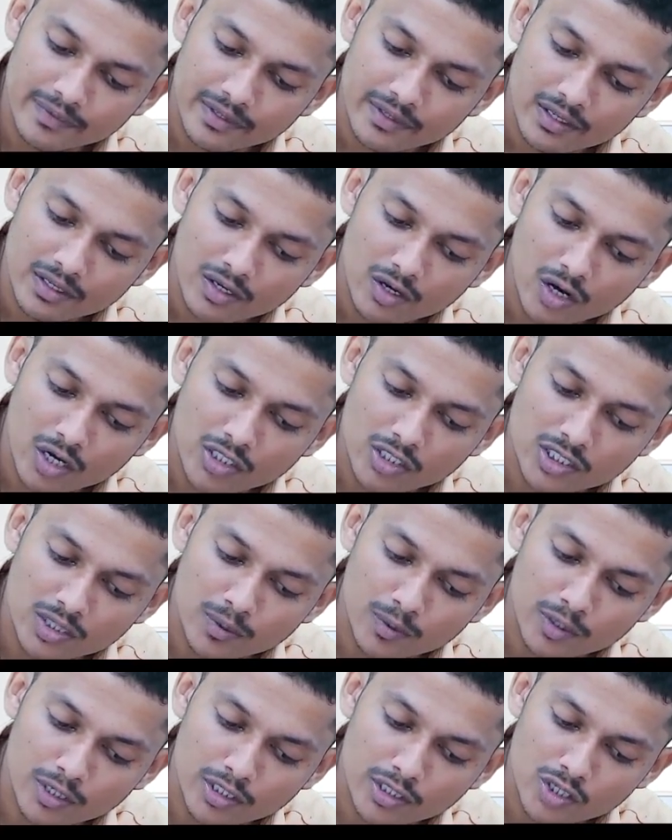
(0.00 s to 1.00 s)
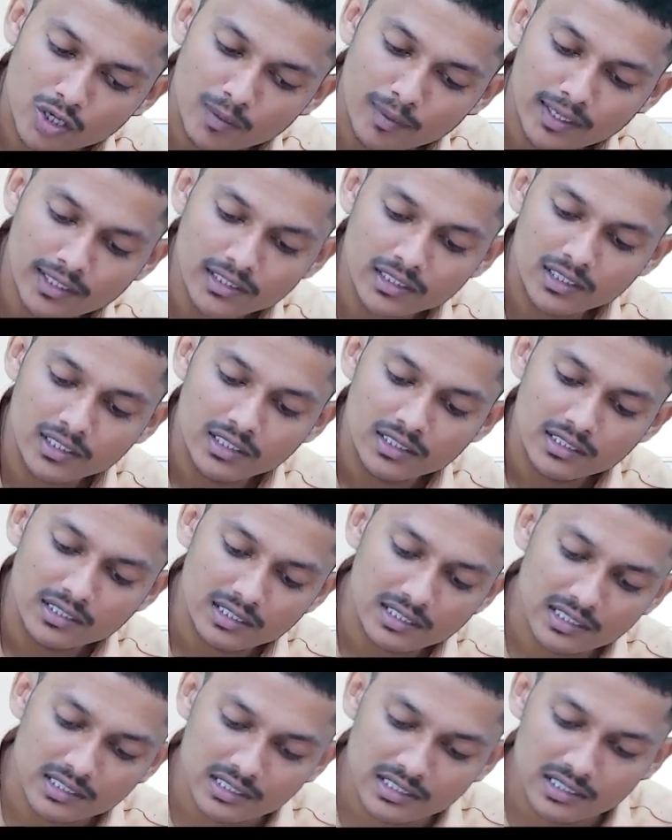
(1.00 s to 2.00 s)
Cost about is how much?
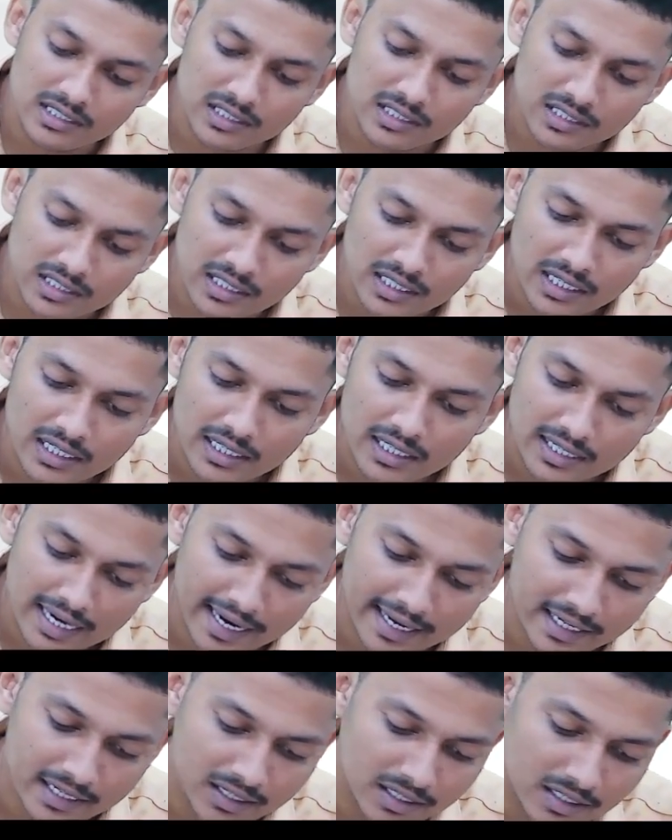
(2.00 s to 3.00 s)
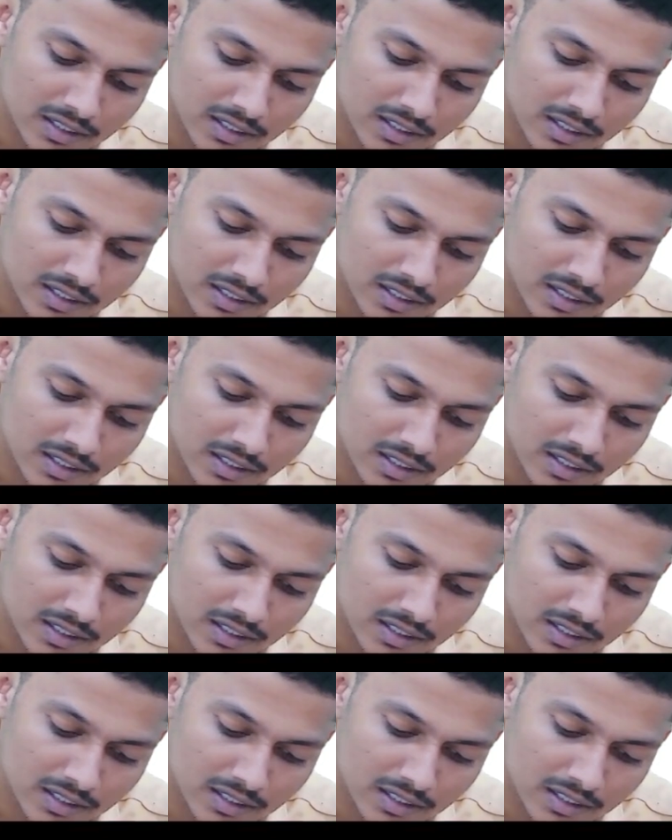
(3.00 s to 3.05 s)
669.